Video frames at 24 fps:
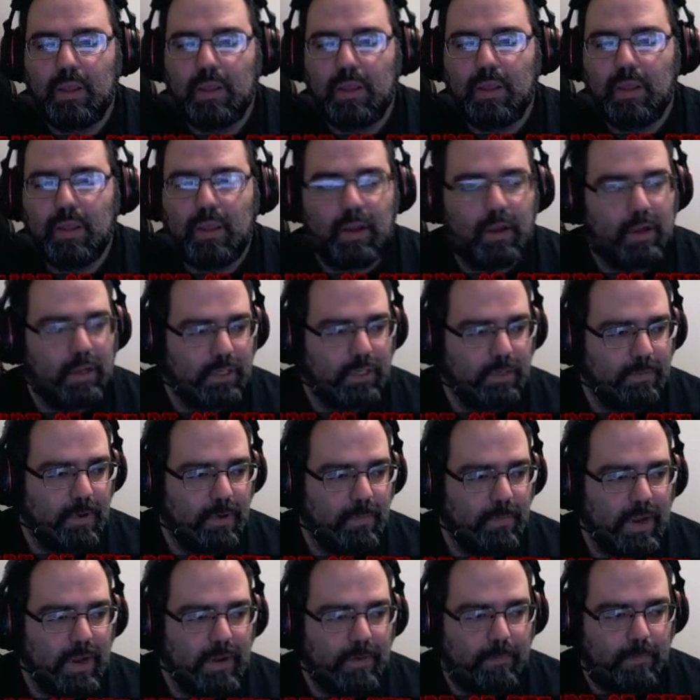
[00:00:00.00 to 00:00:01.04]
And I'll explain
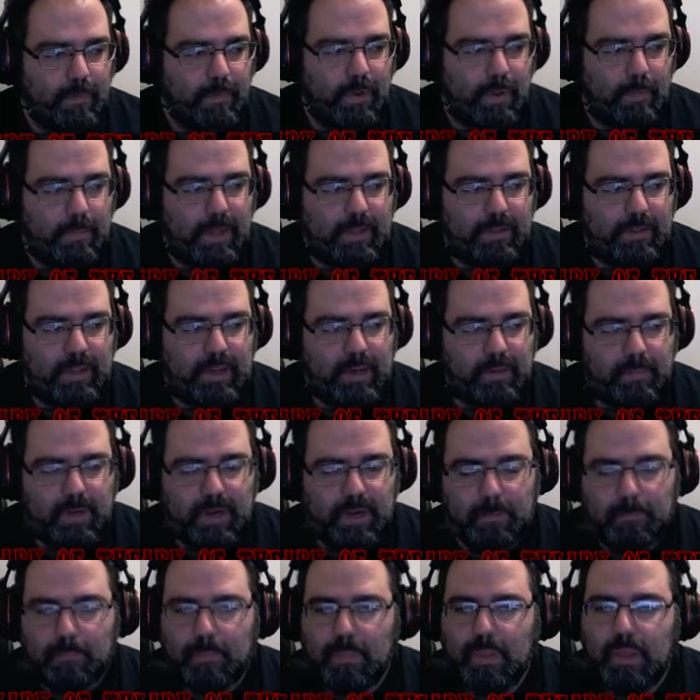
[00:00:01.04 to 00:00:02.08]
why about that in a minute.